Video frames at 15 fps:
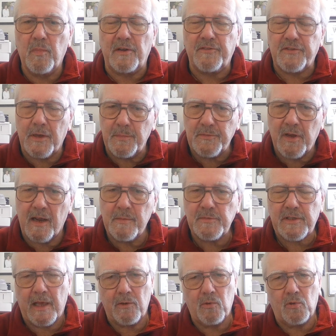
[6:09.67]
But
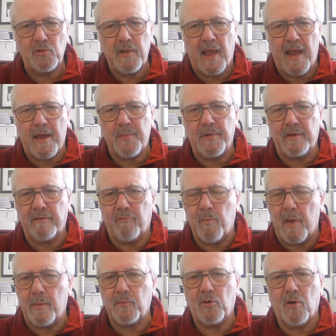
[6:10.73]
sometimes that old habit of
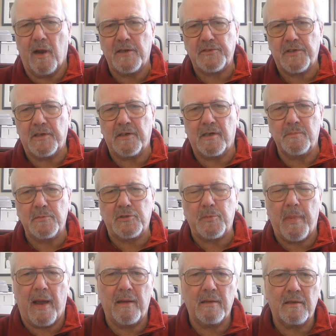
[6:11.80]
memorizing
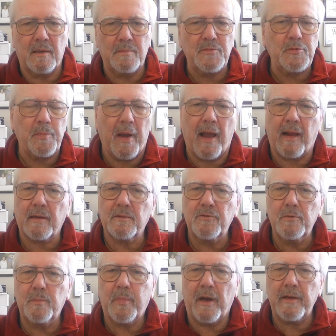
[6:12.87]
comes back
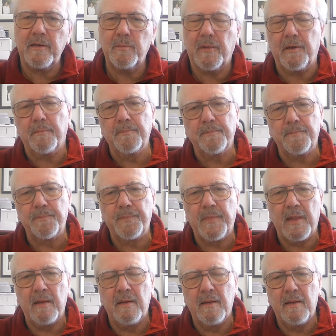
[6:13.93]
to bite me.
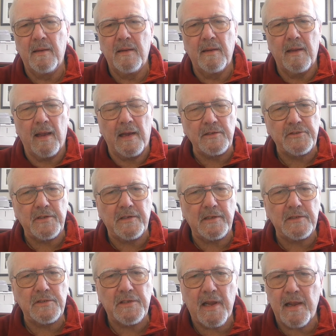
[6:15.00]
As an
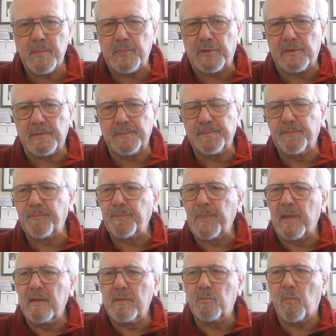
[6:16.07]
example,
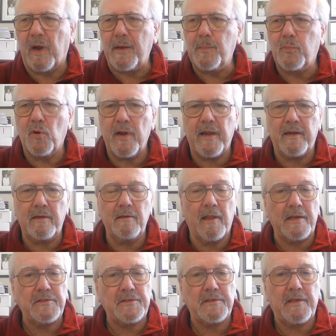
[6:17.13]
my brain
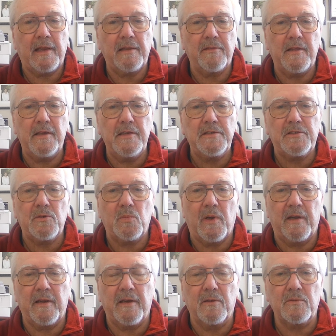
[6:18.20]
likes to take the easy
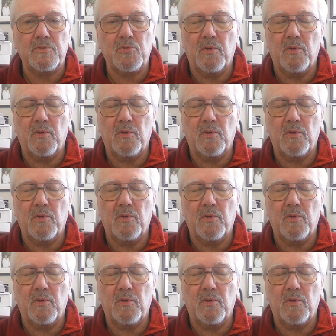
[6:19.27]
way out.